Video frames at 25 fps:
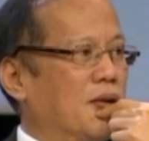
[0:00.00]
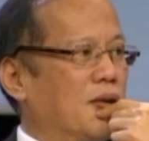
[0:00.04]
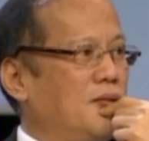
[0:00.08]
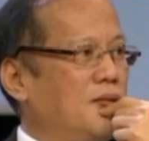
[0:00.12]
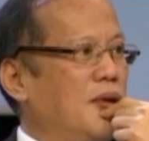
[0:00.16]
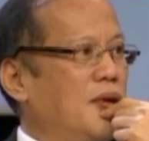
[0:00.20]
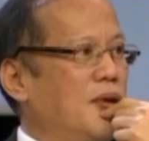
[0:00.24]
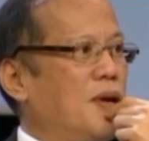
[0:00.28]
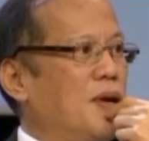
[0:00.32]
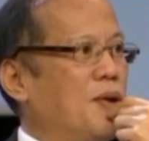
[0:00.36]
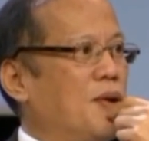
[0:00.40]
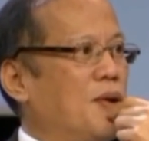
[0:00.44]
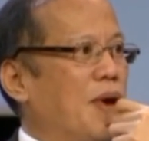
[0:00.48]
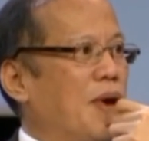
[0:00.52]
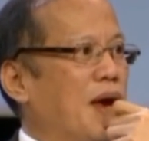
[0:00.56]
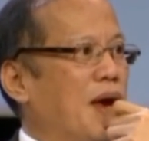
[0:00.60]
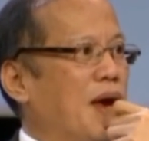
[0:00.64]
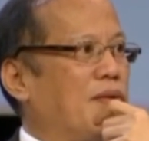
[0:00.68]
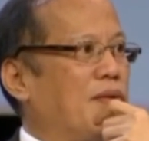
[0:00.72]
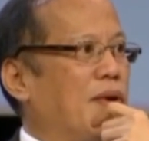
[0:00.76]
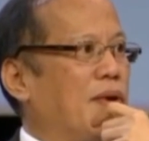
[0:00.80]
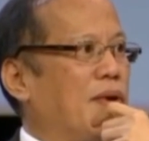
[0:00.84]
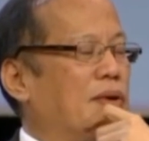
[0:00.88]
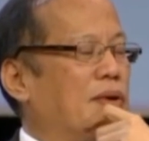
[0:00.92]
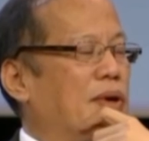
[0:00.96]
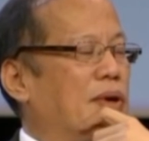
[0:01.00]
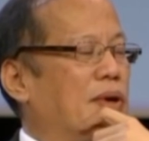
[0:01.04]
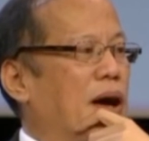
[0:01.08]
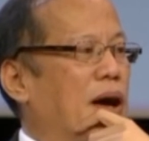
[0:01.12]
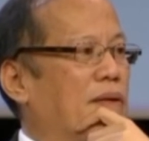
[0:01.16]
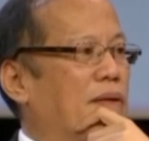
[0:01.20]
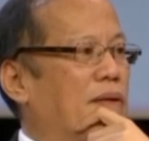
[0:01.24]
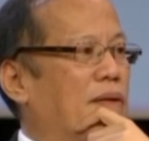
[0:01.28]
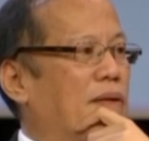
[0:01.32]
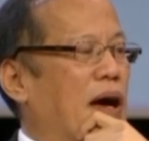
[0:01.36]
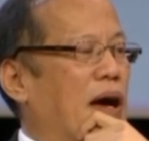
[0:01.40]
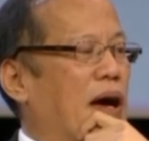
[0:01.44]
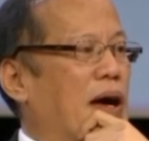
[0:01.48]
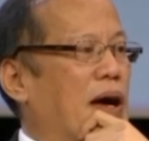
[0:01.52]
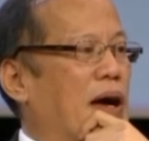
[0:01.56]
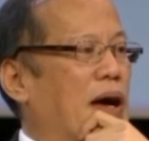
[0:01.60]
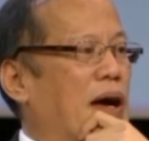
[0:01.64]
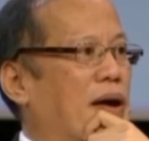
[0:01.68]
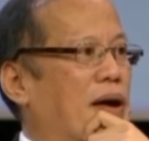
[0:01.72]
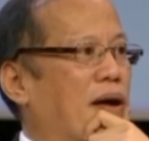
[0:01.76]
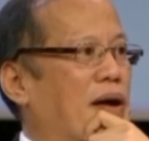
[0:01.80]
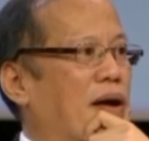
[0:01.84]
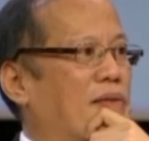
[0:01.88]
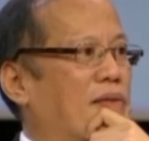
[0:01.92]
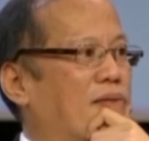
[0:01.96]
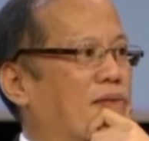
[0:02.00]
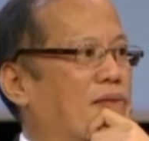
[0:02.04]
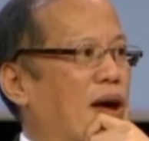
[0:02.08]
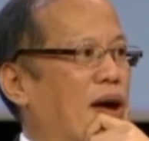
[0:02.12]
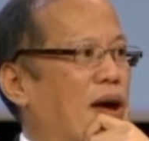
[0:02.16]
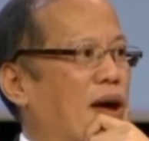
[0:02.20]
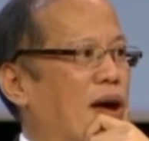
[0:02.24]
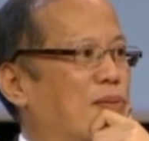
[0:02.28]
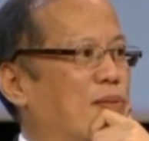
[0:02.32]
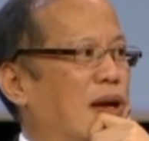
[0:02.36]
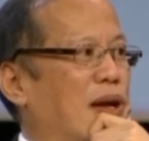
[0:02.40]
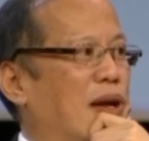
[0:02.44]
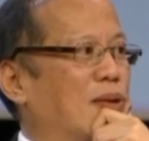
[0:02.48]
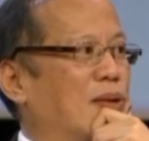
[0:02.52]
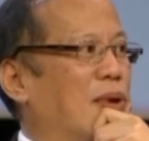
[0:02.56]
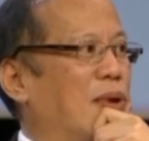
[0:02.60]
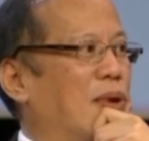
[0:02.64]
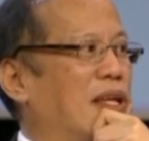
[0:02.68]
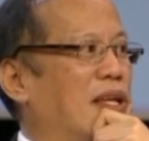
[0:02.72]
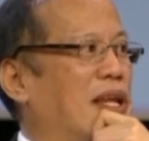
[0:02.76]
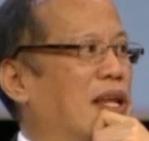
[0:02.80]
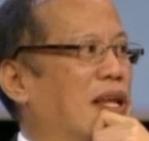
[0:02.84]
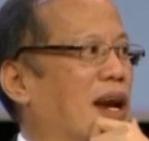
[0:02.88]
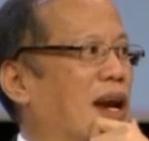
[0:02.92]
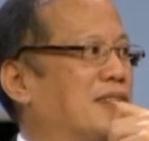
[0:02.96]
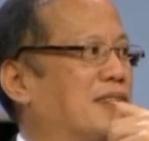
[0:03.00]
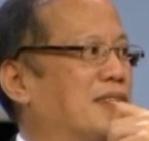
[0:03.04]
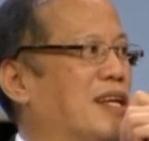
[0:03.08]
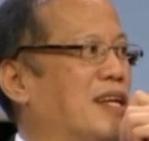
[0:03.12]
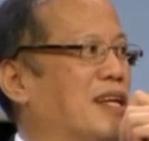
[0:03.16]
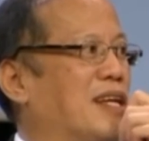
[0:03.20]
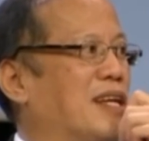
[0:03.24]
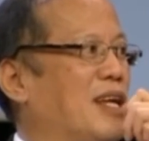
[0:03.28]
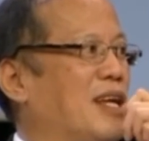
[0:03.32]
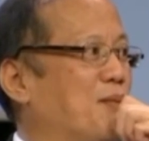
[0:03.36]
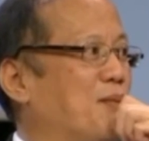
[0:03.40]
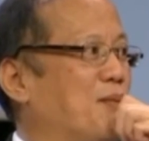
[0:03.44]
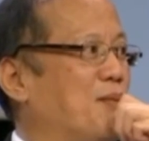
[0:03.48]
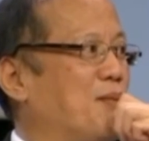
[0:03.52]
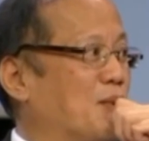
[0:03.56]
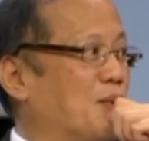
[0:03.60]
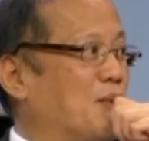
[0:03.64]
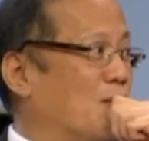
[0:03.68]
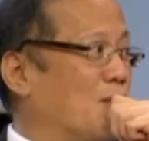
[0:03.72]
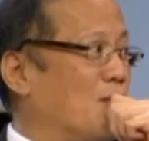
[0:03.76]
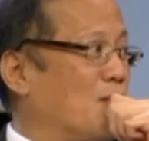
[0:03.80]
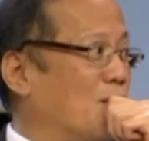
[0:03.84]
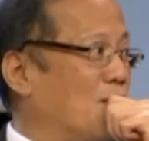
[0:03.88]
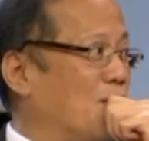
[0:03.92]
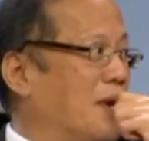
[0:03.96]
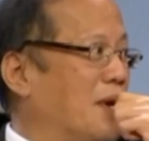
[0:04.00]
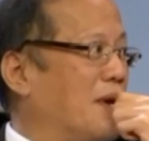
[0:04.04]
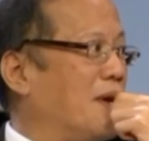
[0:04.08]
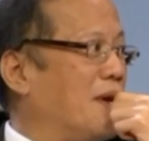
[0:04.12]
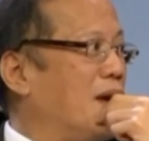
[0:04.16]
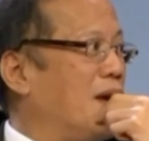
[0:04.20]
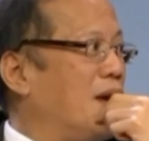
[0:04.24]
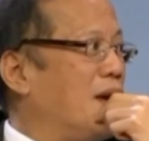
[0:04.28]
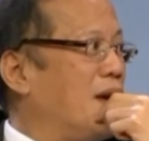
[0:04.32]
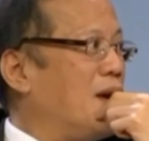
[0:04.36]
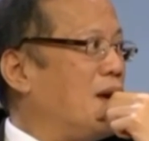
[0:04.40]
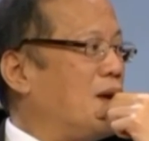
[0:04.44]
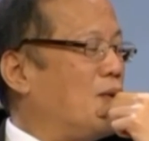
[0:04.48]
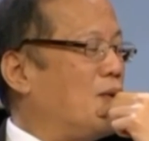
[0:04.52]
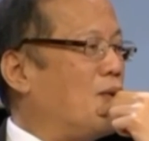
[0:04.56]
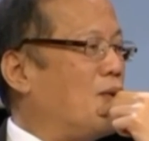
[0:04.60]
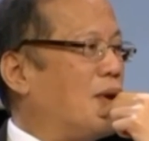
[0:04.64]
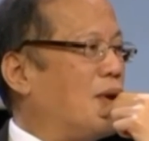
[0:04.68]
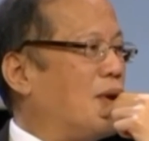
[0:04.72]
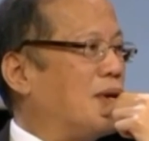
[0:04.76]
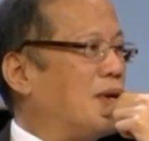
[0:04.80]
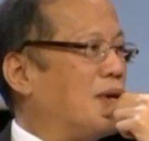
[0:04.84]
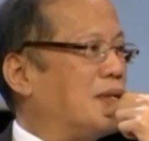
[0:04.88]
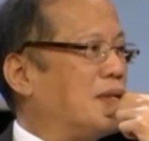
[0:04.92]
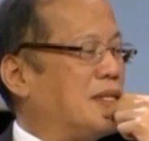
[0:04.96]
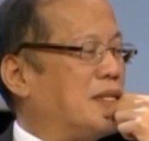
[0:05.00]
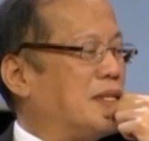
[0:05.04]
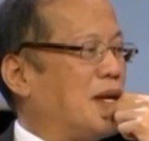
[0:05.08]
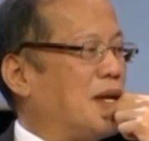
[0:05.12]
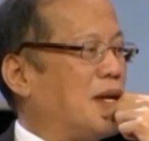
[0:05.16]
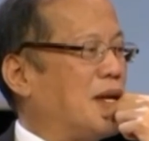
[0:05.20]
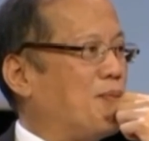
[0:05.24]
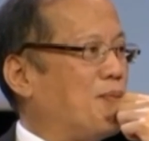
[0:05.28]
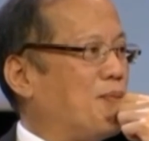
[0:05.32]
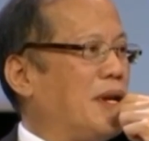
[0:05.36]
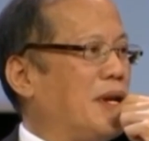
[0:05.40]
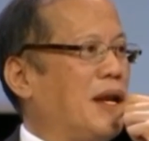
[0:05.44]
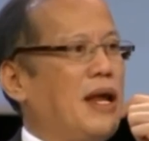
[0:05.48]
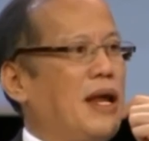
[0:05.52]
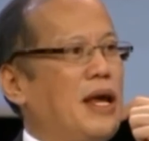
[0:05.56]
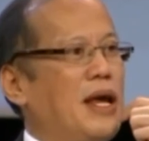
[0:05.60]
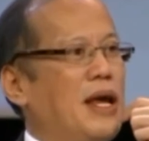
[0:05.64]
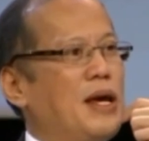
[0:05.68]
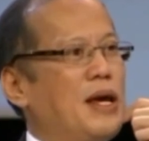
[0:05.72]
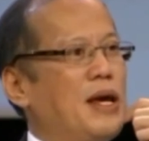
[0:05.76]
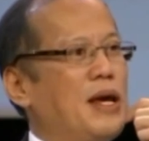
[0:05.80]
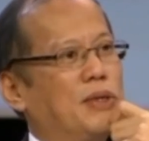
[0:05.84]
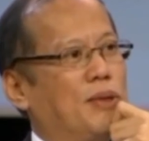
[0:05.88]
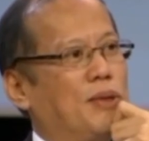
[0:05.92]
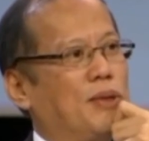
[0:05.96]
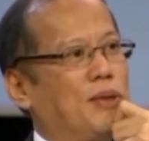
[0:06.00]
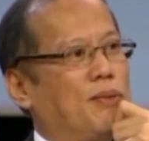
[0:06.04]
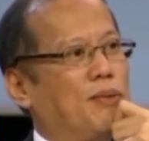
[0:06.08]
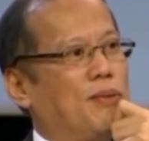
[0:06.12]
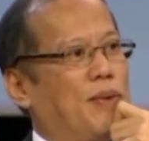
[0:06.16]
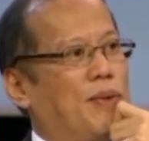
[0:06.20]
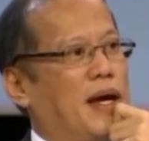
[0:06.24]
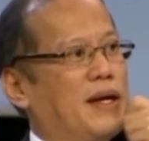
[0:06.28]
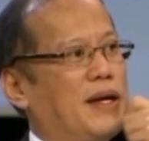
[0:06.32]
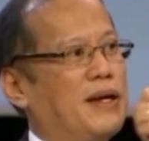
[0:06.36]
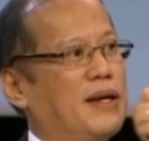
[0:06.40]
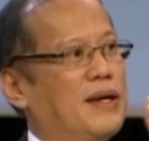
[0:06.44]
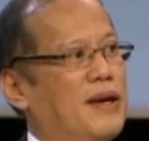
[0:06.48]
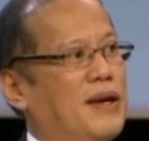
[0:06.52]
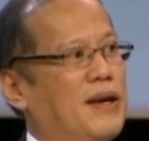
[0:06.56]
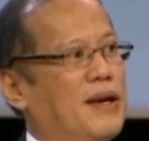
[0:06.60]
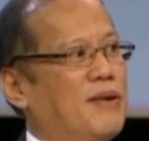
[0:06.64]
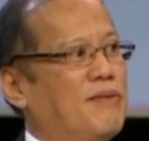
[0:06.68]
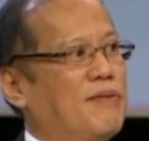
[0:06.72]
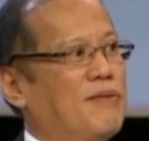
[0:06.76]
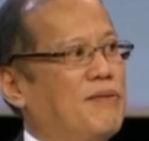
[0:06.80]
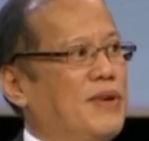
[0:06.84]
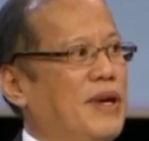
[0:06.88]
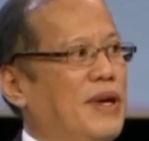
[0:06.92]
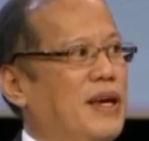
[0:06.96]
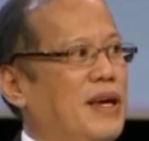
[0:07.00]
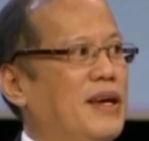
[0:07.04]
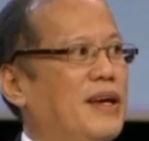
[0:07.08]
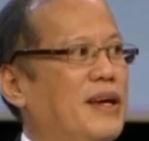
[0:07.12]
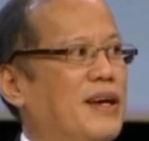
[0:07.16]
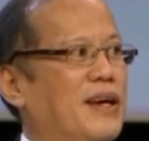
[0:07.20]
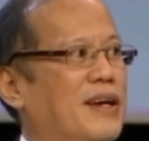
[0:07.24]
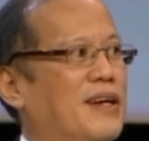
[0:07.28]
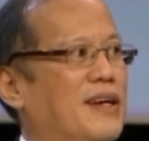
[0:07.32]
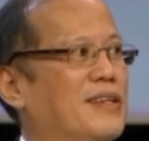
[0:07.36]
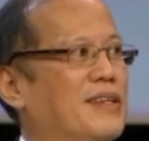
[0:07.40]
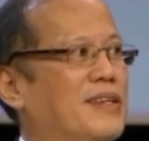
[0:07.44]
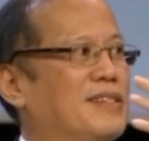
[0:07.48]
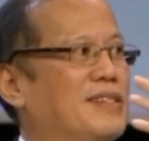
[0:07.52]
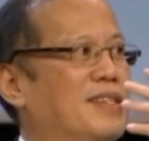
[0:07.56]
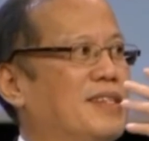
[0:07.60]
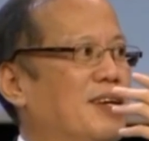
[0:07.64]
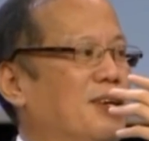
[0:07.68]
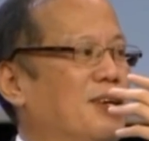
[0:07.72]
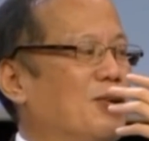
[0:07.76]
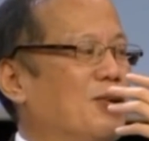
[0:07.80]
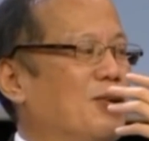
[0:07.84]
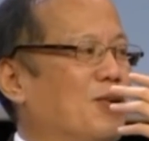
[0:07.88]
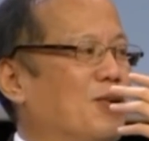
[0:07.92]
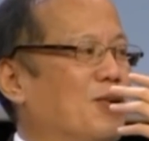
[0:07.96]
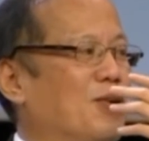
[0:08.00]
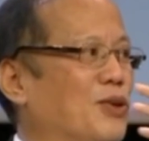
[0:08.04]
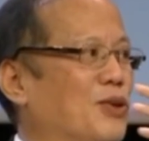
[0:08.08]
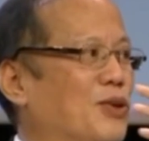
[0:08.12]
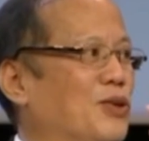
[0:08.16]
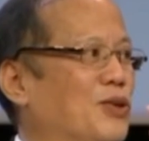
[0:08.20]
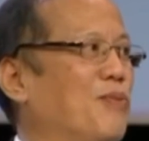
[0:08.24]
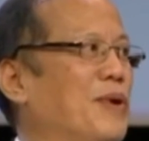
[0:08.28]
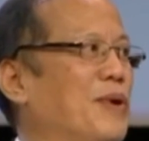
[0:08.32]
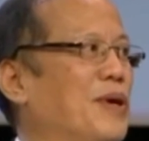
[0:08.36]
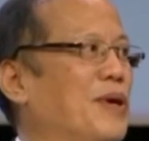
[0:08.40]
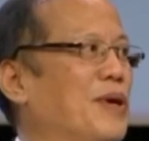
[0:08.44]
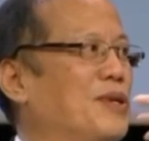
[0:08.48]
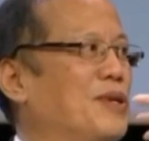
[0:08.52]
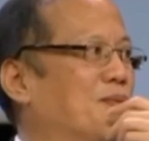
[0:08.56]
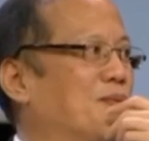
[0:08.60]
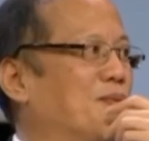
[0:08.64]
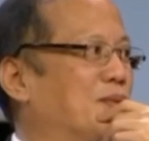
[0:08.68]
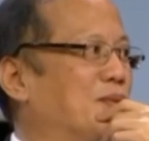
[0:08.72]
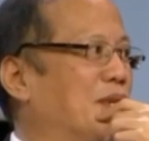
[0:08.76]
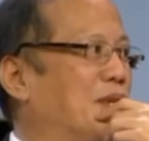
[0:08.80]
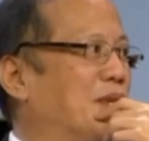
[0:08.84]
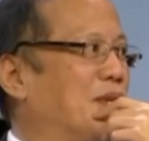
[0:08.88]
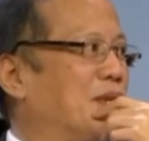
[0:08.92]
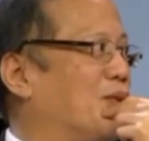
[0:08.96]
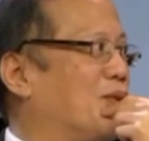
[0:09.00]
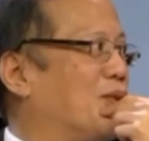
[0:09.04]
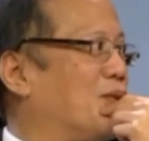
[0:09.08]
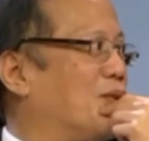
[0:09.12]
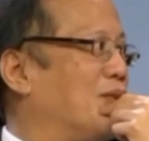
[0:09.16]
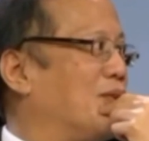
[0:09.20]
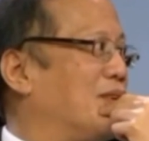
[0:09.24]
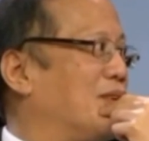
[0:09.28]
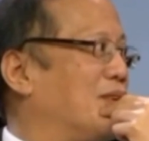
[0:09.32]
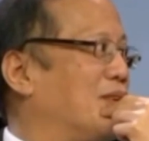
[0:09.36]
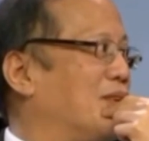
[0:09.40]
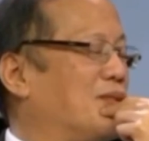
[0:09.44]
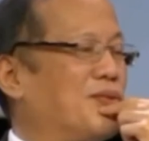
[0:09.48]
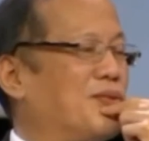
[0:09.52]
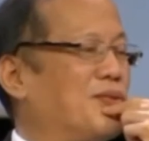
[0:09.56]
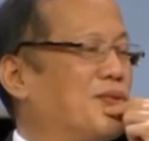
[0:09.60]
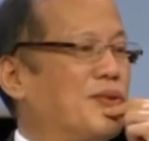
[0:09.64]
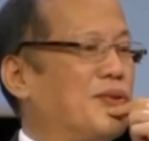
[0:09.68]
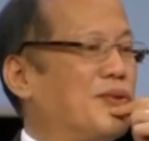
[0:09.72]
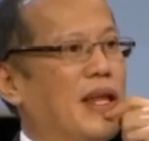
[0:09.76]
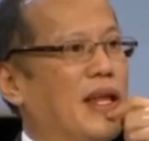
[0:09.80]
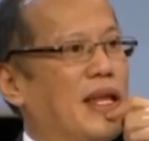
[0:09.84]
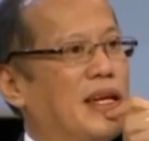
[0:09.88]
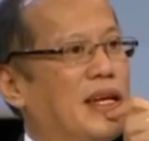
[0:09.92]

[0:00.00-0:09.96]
We have a vibrant middle class that keeps on growing, who has now been enabled to buy vehicles, condominiums, and so on and so forth.